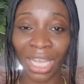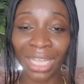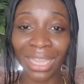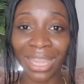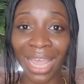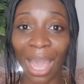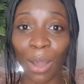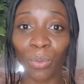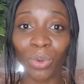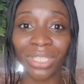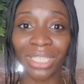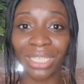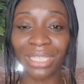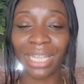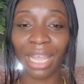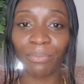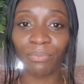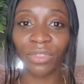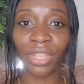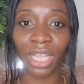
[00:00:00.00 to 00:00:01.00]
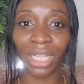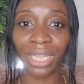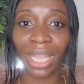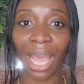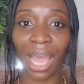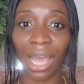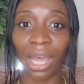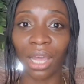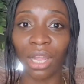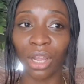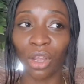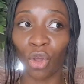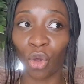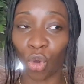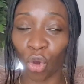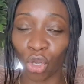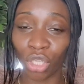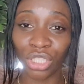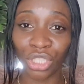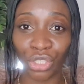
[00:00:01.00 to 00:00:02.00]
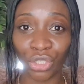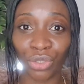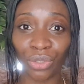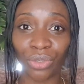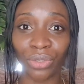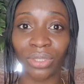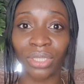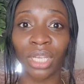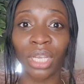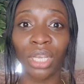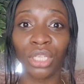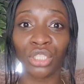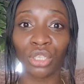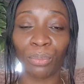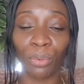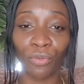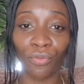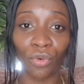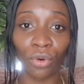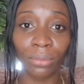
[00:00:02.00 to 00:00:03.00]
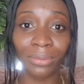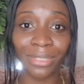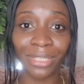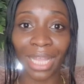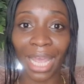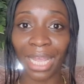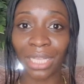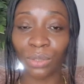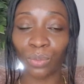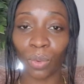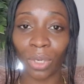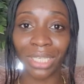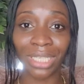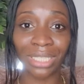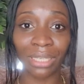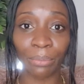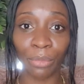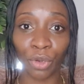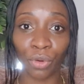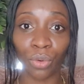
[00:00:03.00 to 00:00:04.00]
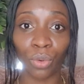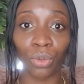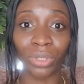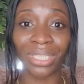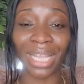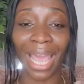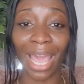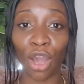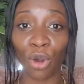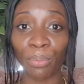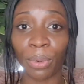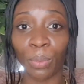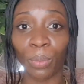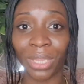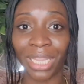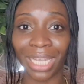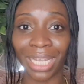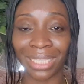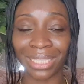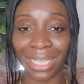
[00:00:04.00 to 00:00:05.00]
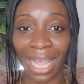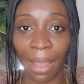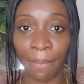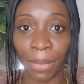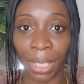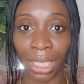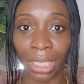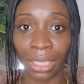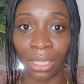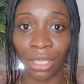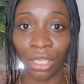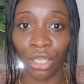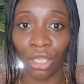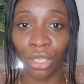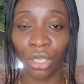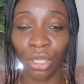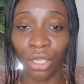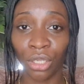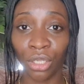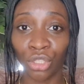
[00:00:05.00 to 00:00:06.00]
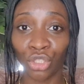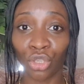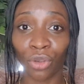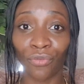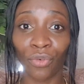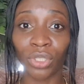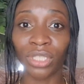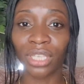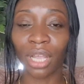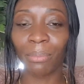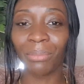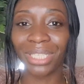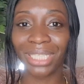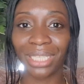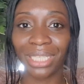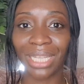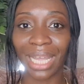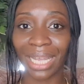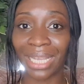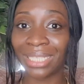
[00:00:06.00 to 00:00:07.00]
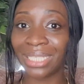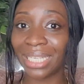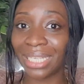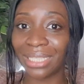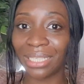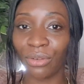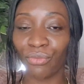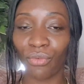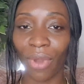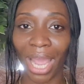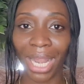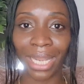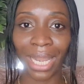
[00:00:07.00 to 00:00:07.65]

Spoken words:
That was the same thing that God used to perform signs, wonders, and miracles to help him with the assignment. So for somebody that is listening right